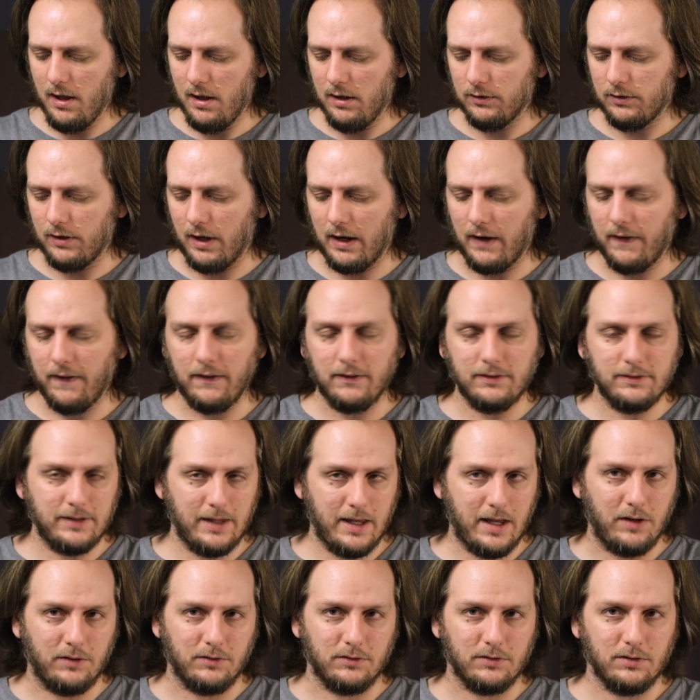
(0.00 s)
So how do they
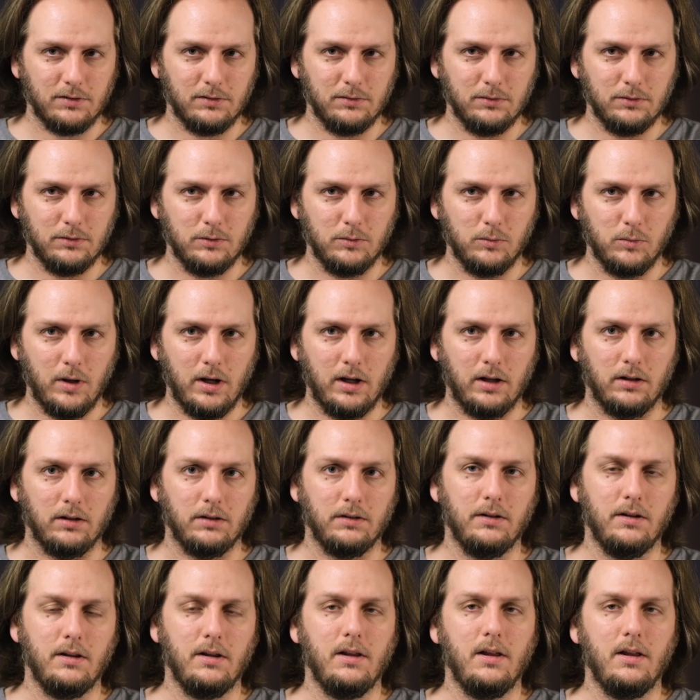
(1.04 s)
sound? Well,